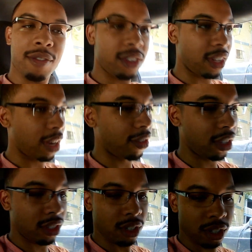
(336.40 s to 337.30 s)
everything.
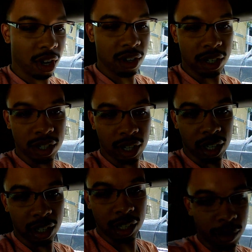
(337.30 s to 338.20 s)
Everything's installed. I just got
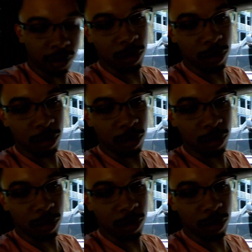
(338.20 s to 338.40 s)
to clean up